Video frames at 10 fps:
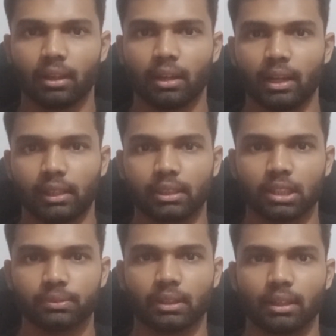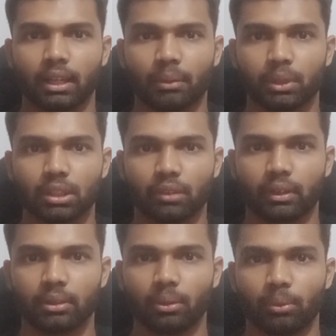An index fund and a mutual
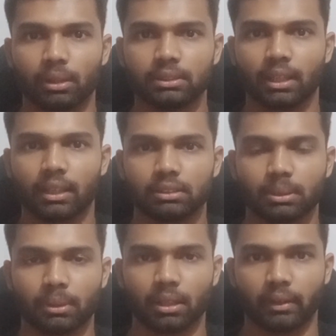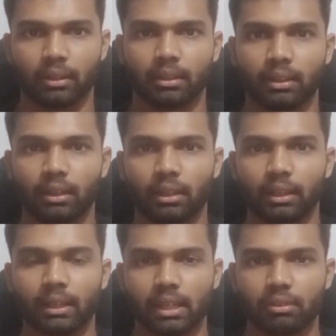fund works on a similar way. In
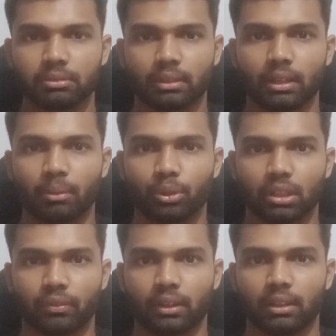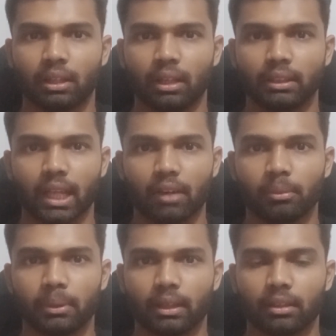an index fund and a mutual fund, there will
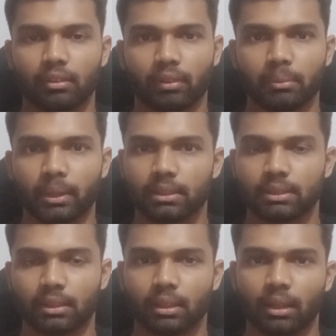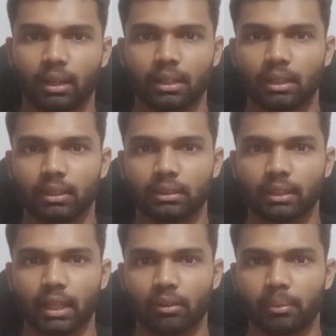be a fund manager and there
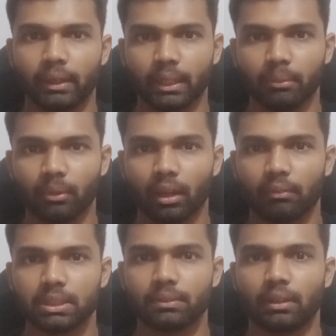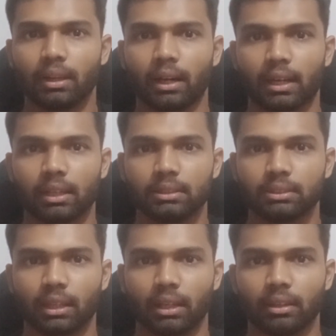will be a team which will analyze
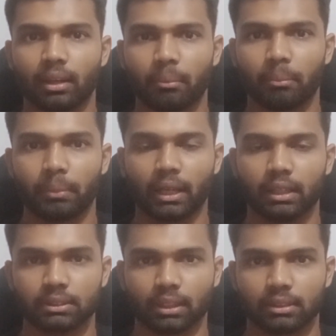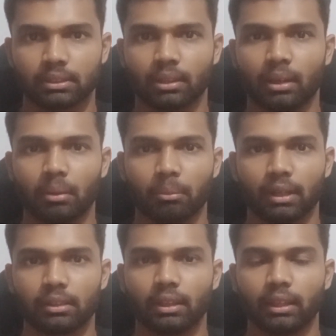and pick a stocks.
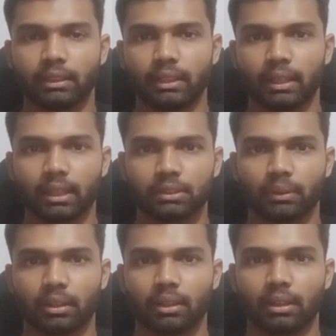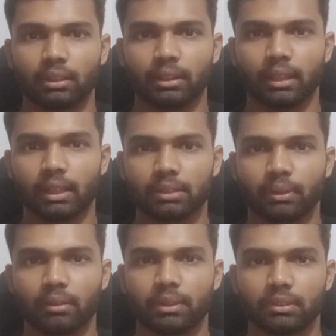But in the index fund
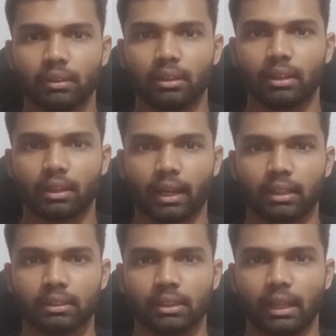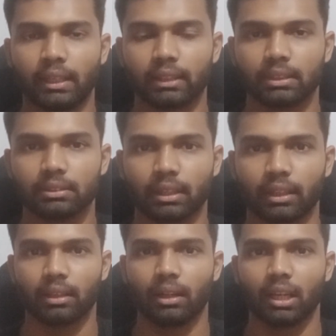which will track the indexes like
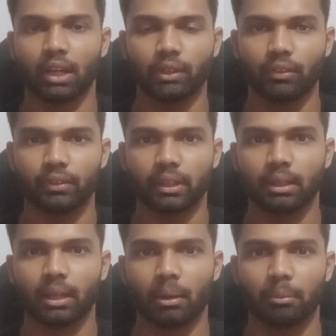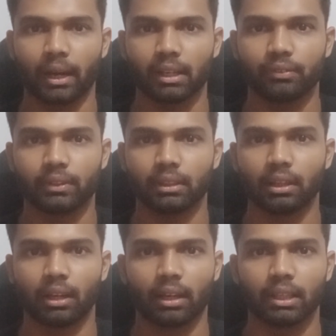Nifty 50, Bank Nifty,
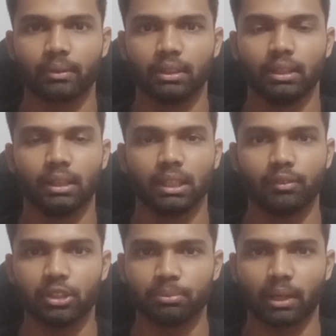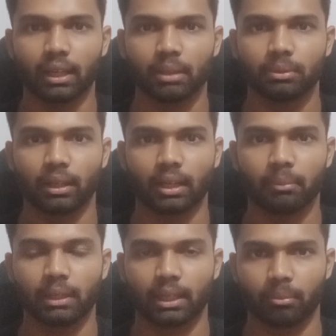or even Nifty Small Cap or a Mid Cap.